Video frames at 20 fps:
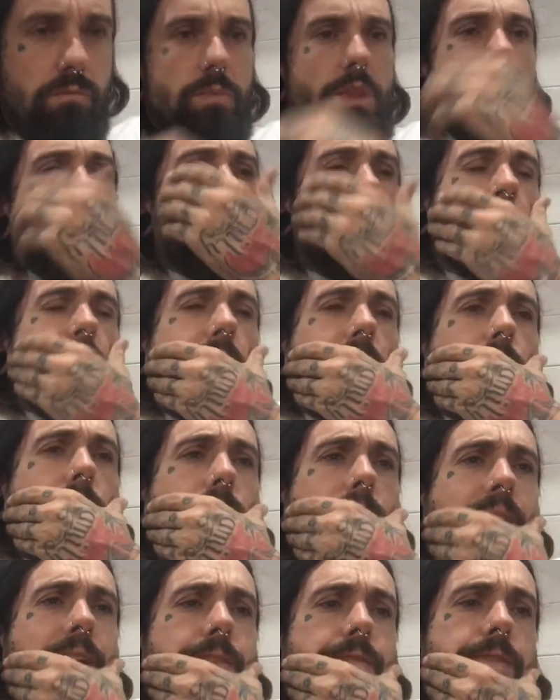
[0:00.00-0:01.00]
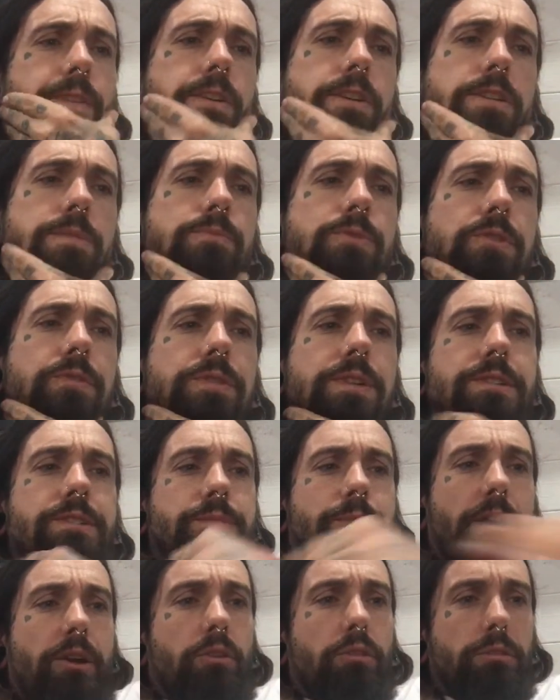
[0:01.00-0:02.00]
I think when I first moved into
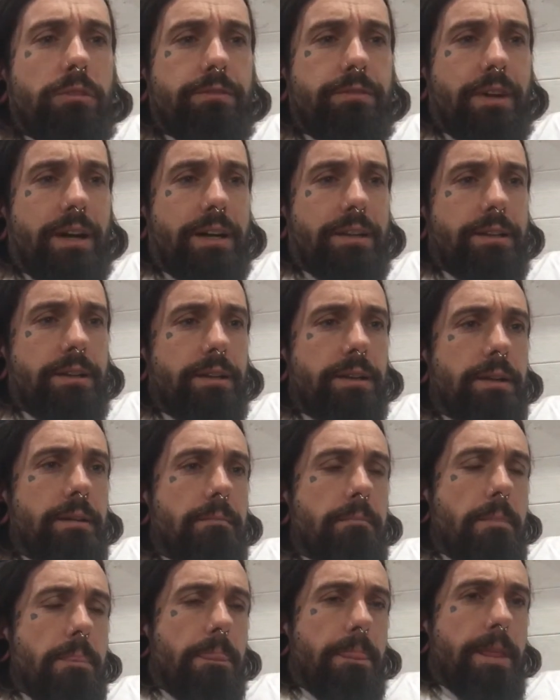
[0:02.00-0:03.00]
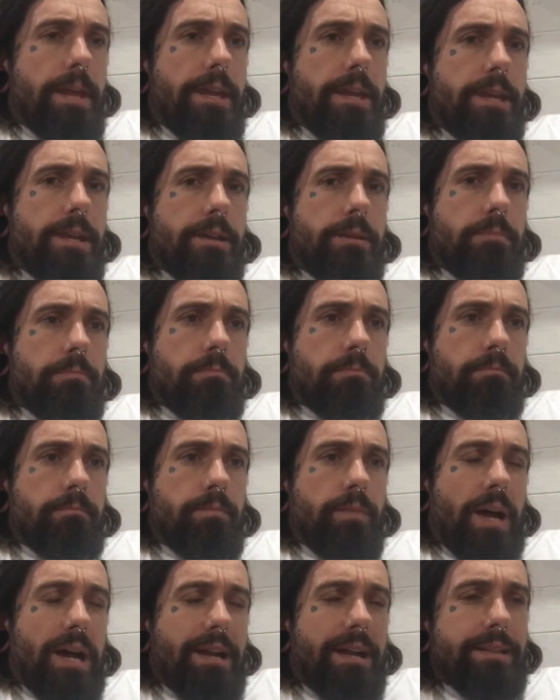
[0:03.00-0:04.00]
my old van,
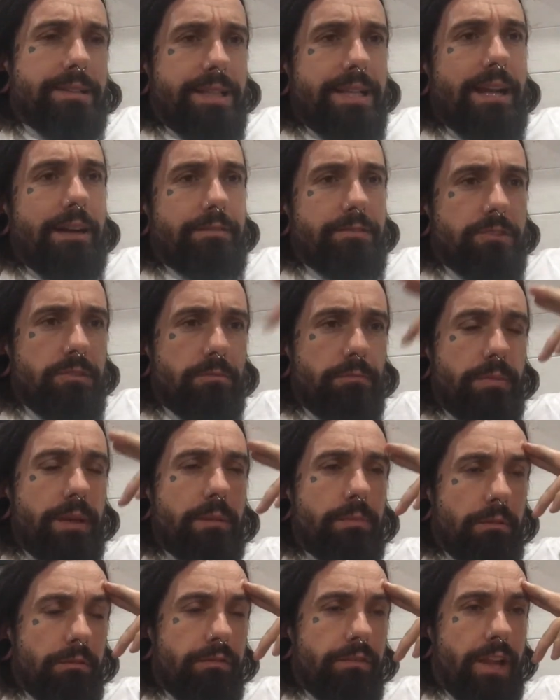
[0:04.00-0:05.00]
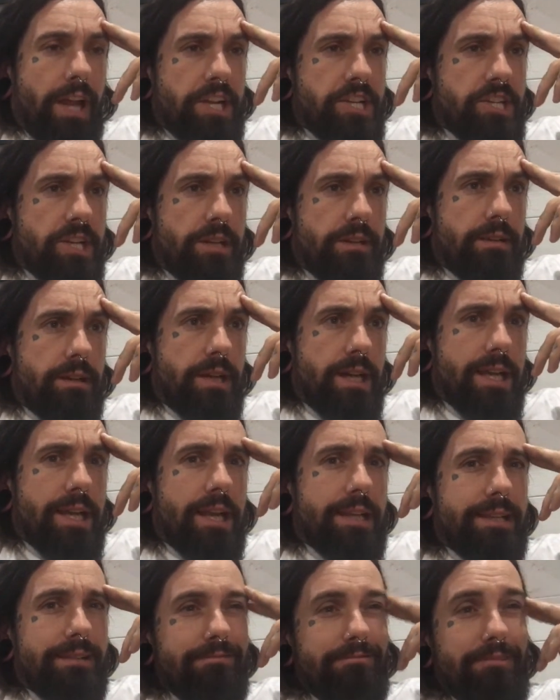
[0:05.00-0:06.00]
I did have some people flashing, and I
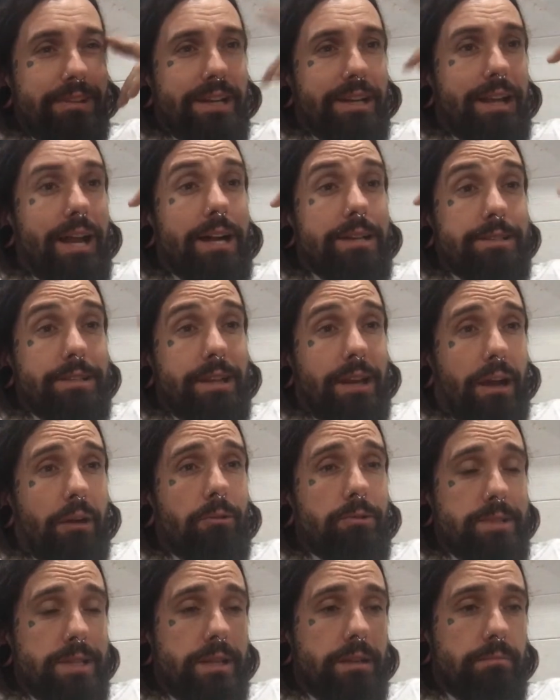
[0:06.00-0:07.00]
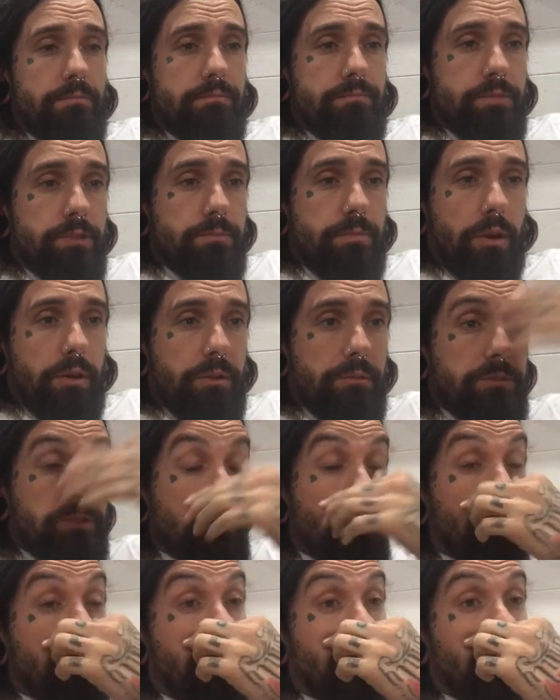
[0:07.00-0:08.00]
didn't realise that I was in a spot that was
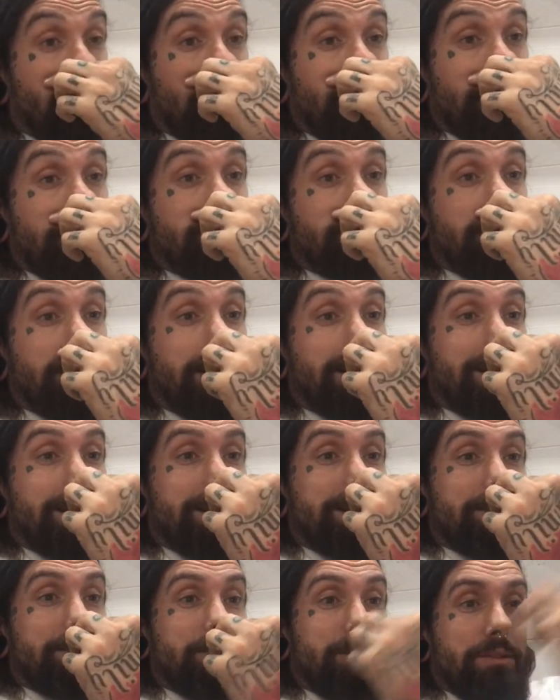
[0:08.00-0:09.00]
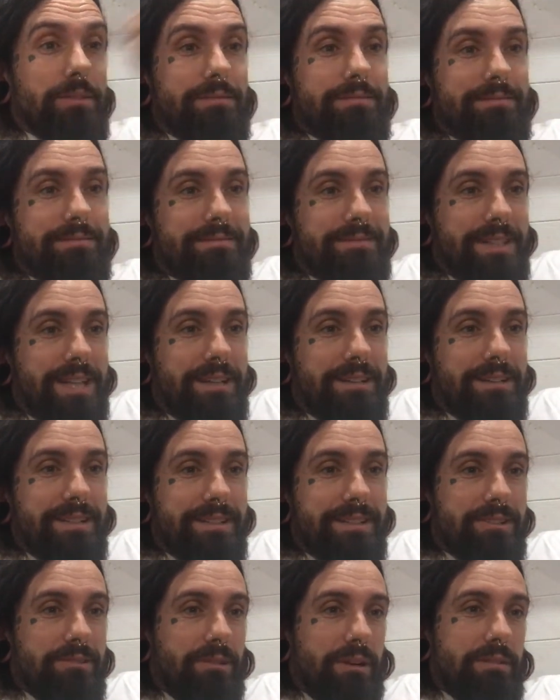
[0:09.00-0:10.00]
known for dogging. But that
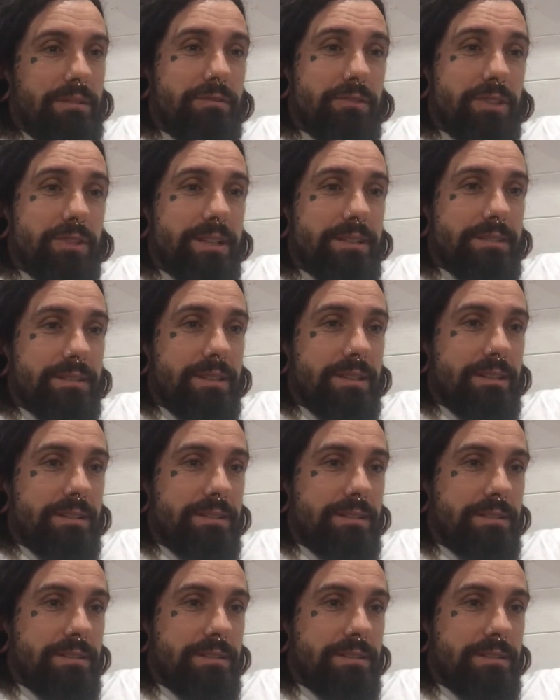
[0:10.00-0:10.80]
is quite funny, isn't it?